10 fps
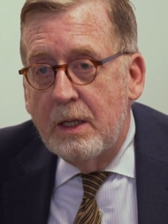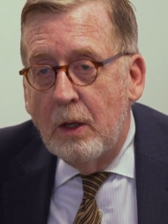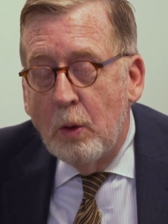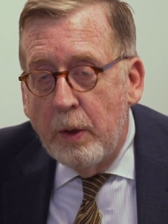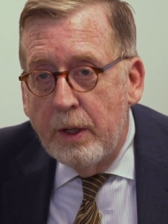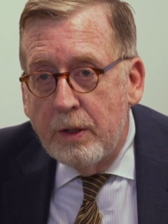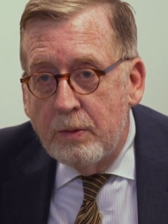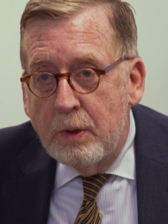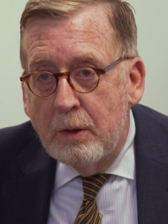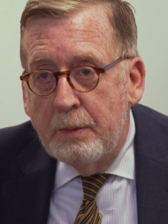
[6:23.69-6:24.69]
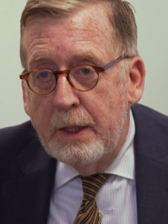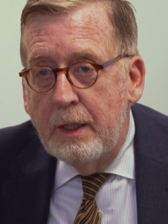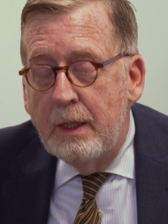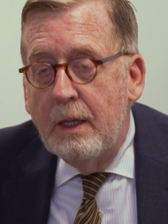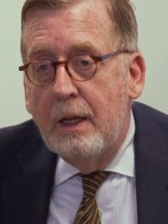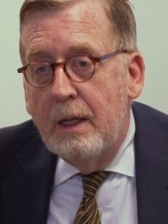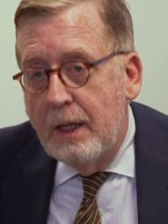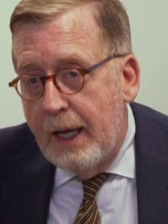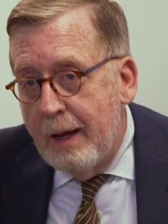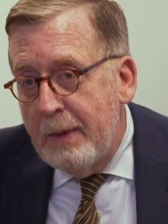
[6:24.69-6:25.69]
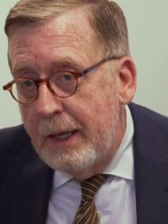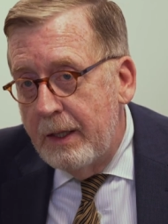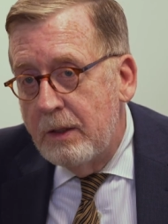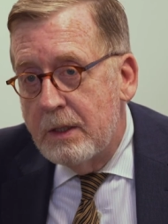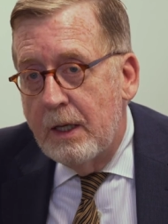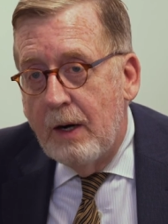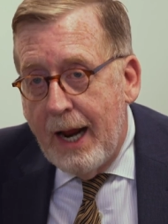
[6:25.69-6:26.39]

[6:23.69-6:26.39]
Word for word: and the lawyers will be the Campaign Legal Center